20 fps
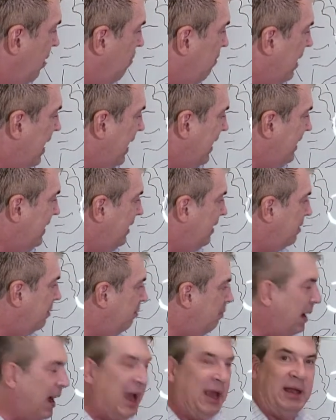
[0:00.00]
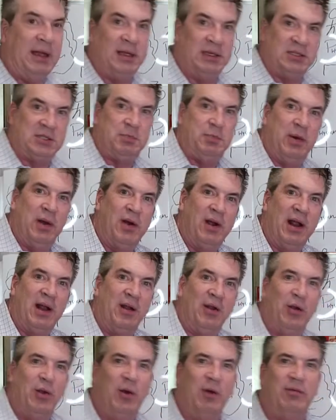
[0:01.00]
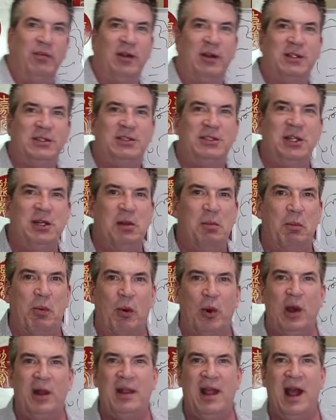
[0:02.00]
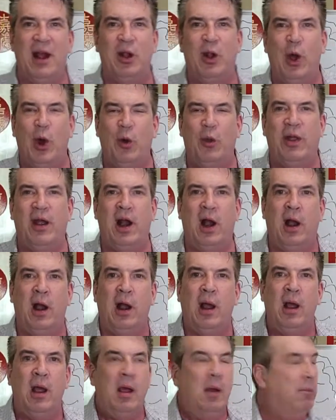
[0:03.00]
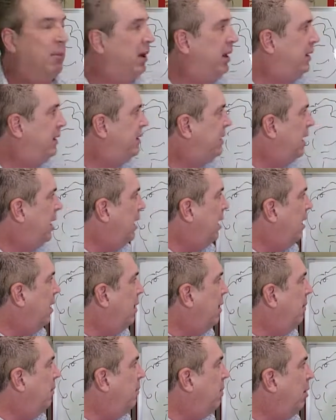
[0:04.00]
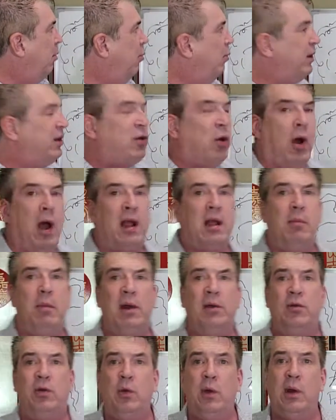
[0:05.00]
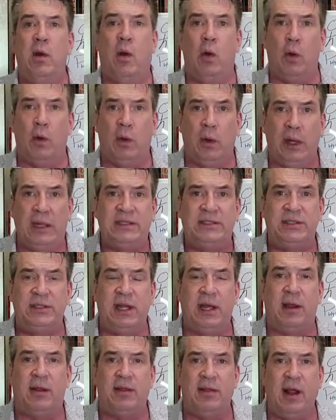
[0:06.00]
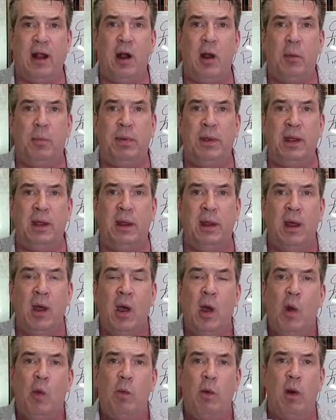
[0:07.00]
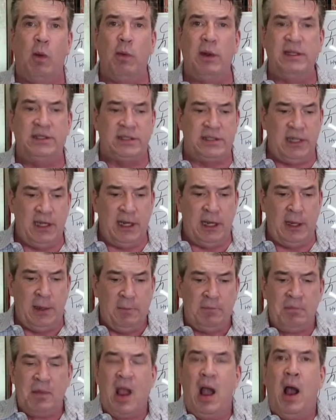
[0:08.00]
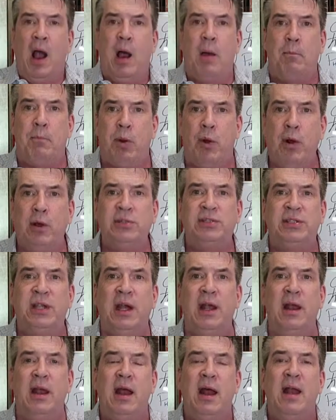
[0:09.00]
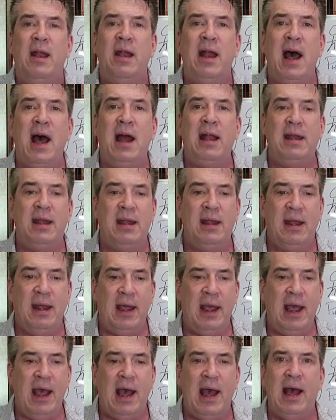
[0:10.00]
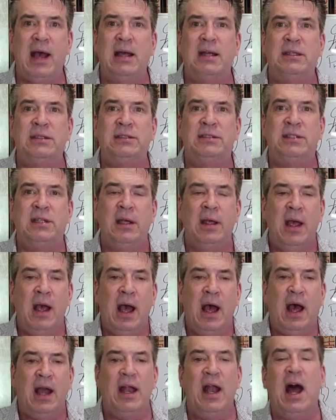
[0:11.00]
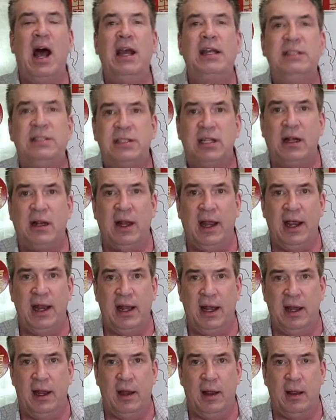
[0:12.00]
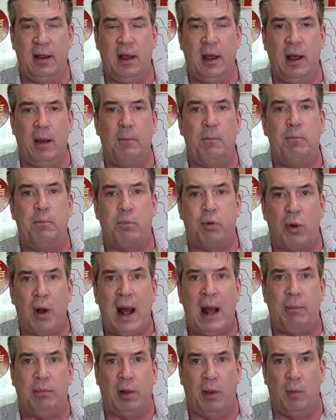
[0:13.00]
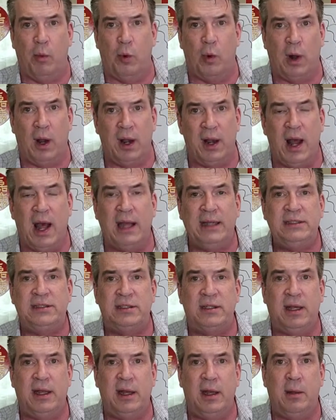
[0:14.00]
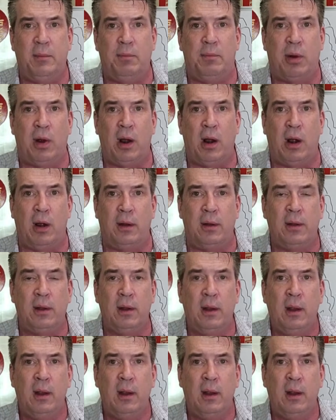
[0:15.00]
body, mind, and spirit. I don't know if you can see the board that low there. But, uh, uh but when we talk about doing holistic therapy, where we see a person not as an isolated uh, problem or an isolated part,